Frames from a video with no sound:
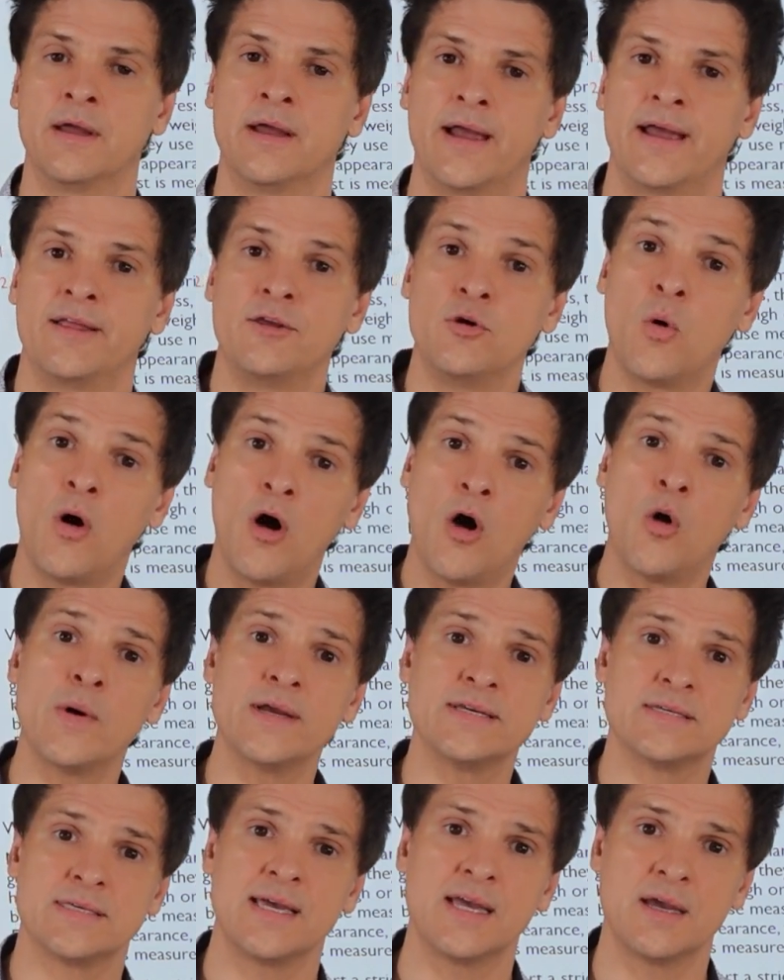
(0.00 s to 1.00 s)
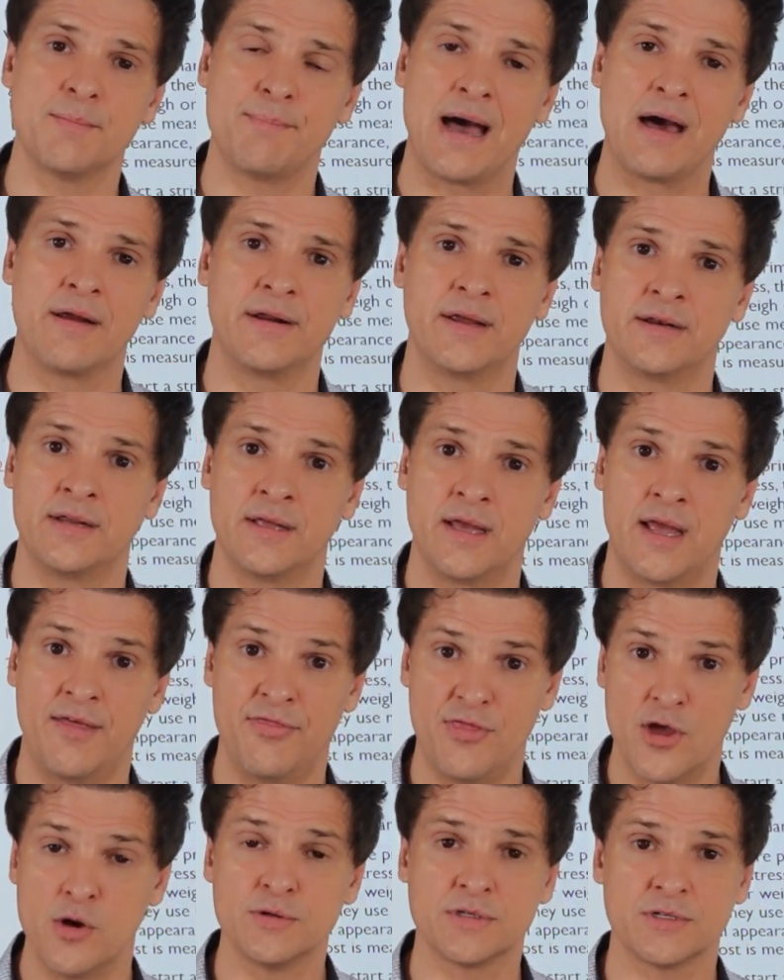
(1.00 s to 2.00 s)
And you always think about it in
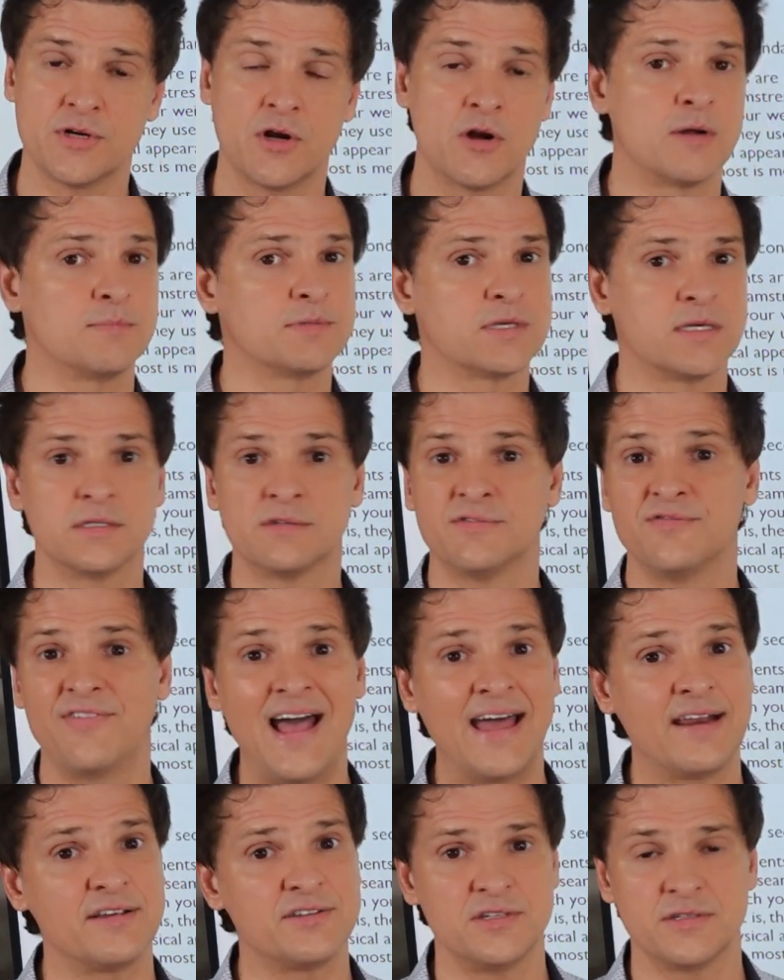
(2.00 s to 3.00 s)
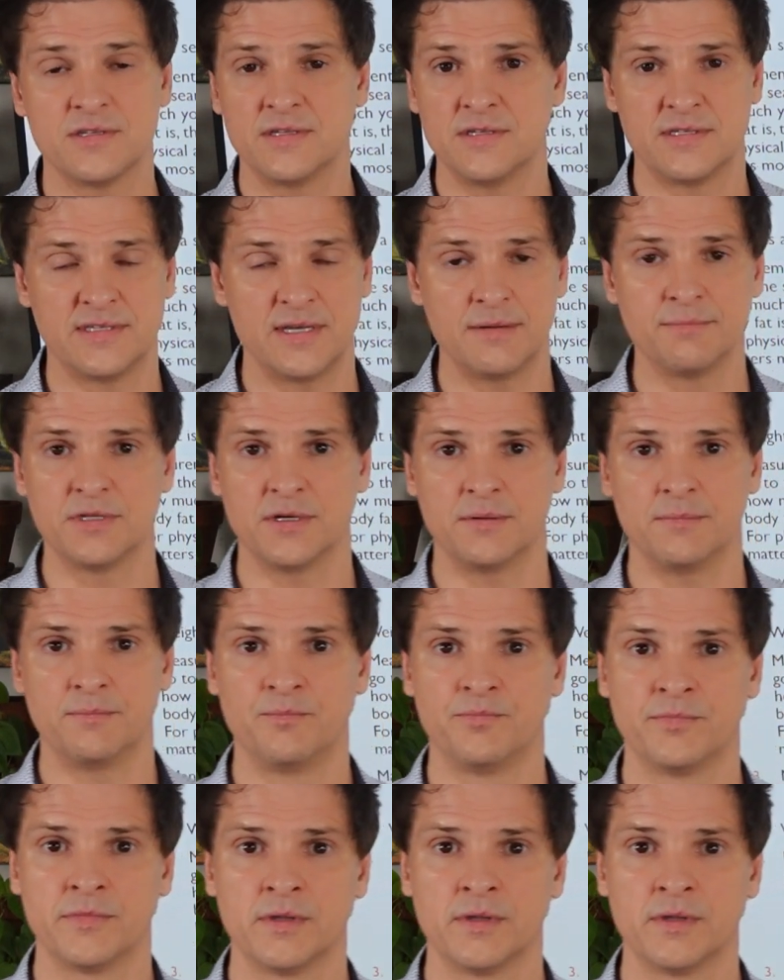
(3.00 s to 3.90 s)
those terms because fat is just a symptom.